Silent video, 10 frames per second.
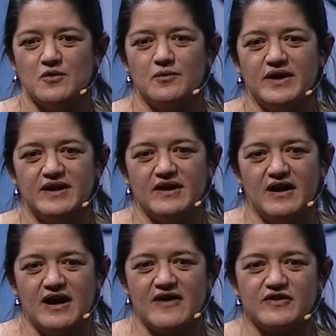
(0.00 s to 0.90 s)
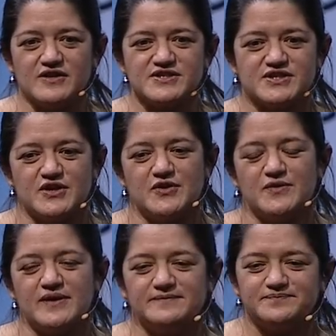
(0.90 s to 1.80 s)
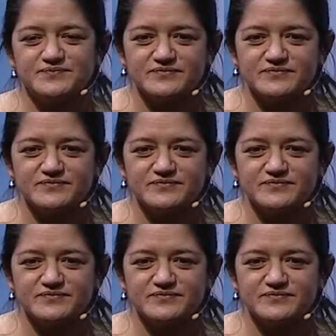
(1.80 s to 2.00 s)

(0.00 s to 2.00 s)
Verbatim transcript: We have also